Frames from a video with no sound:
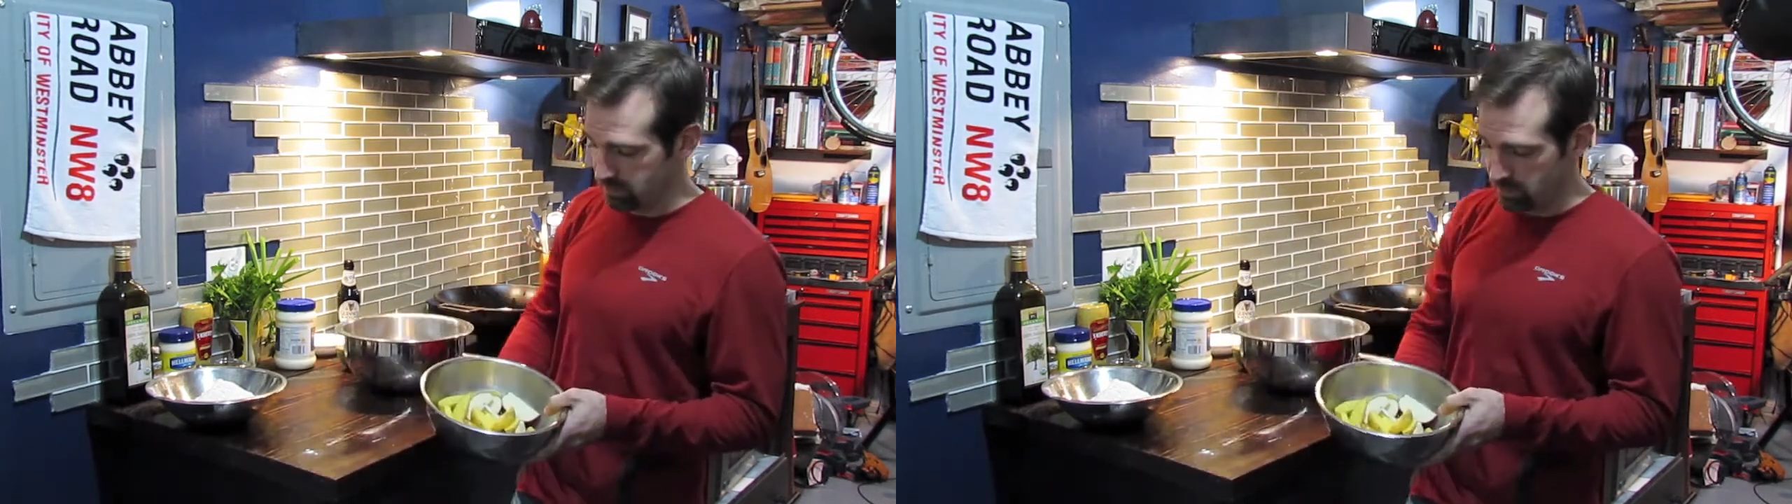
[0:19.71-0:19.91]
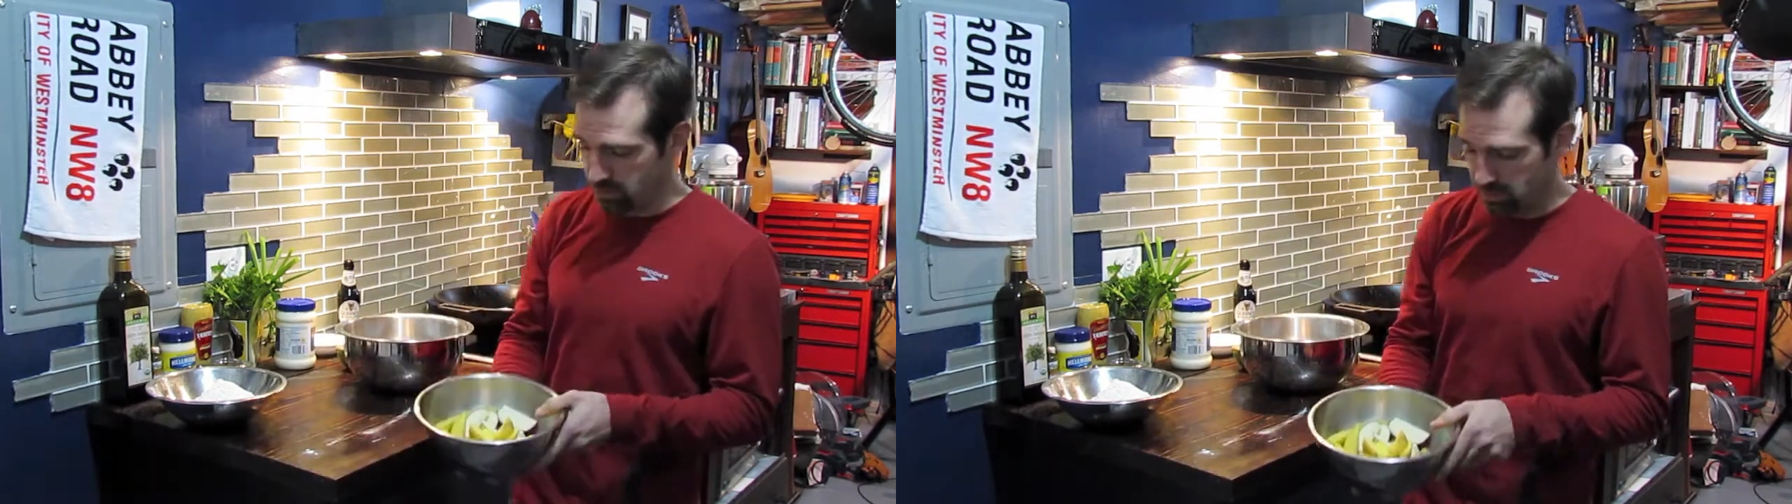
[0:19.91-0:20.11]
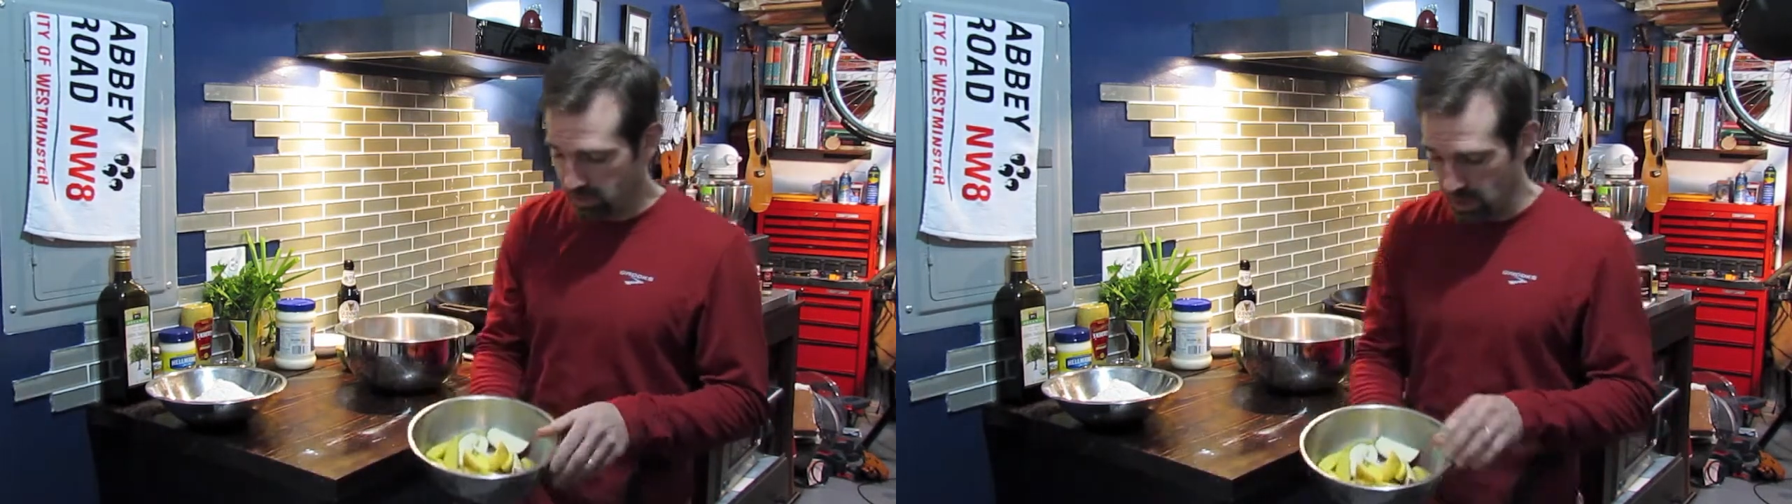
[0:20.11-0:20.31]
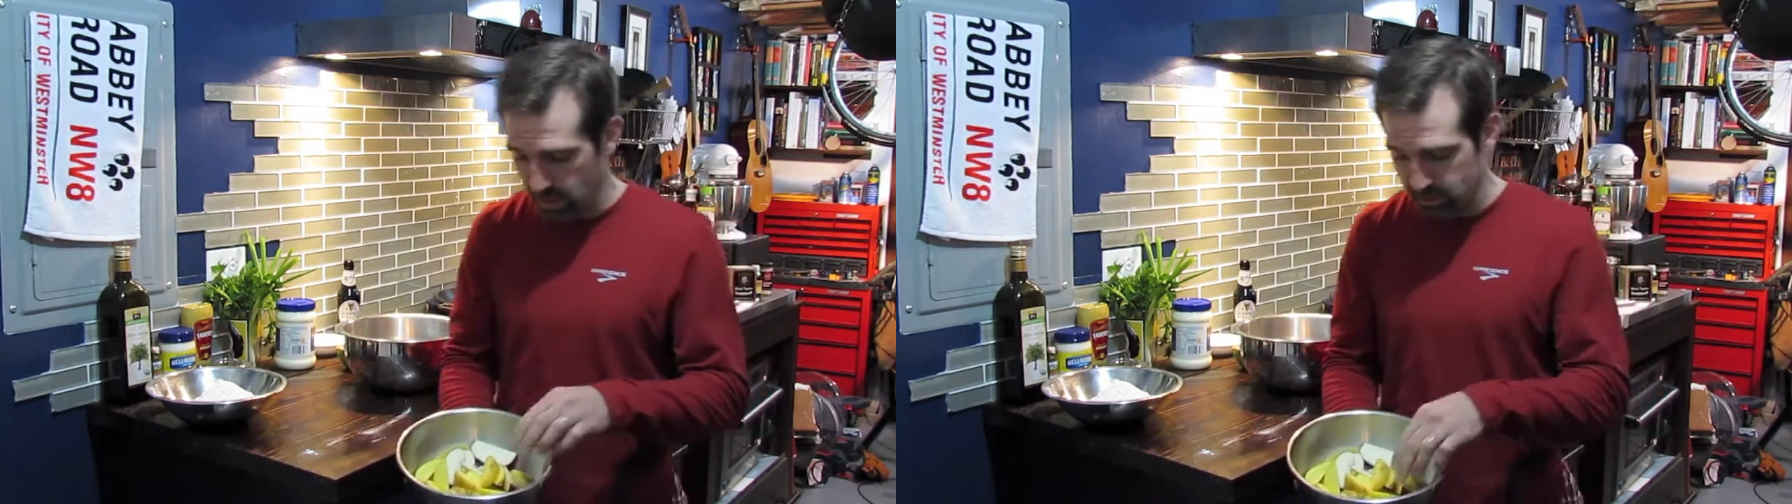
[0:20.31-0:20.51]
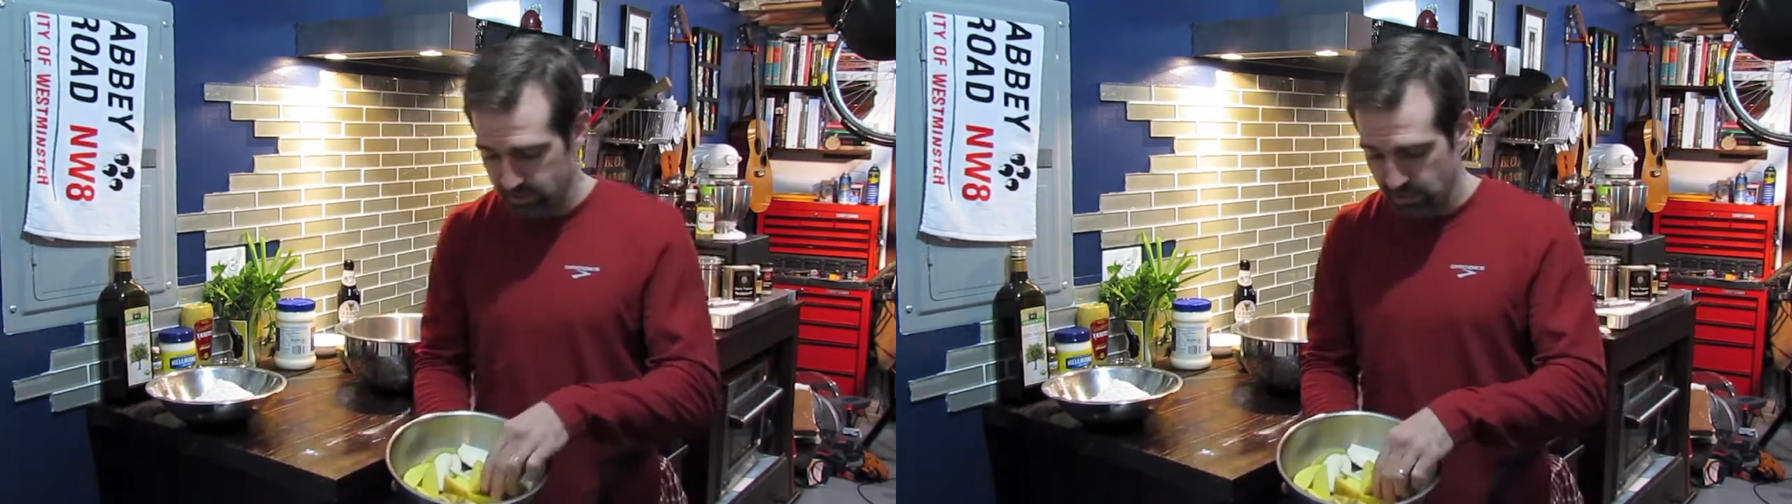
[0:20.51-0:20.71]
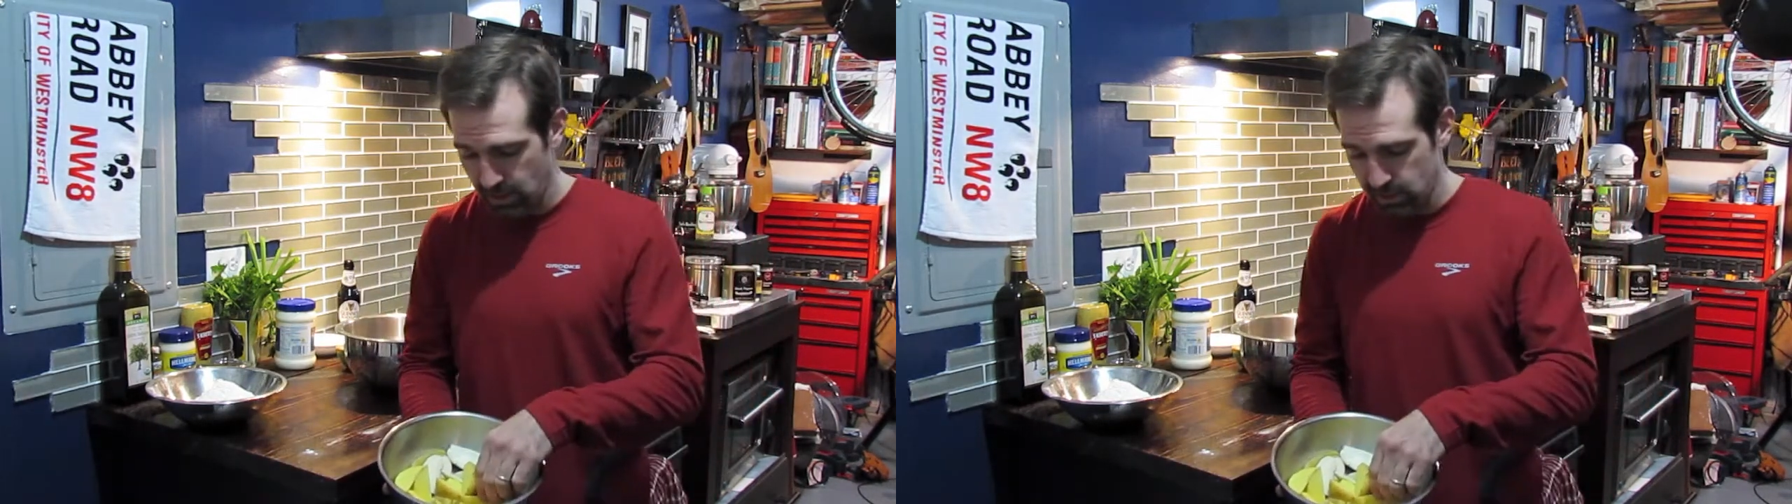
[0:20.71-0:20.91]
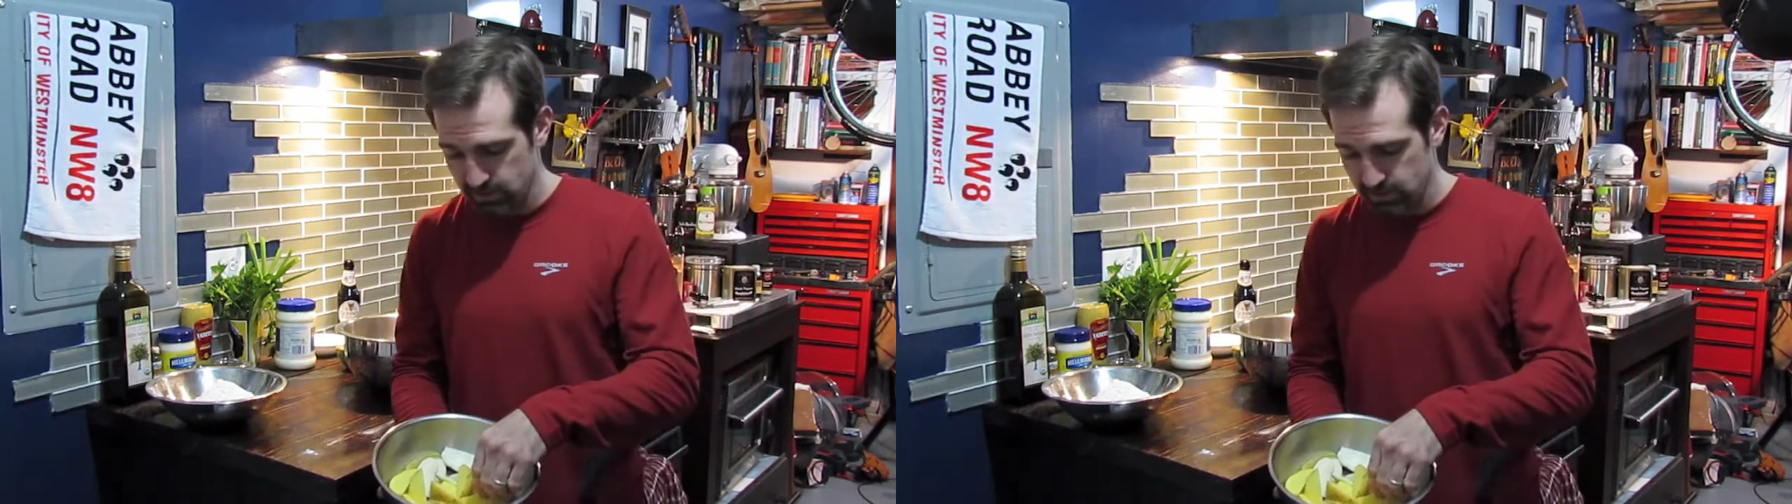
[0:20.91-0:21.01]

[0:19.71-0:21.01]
some Yukons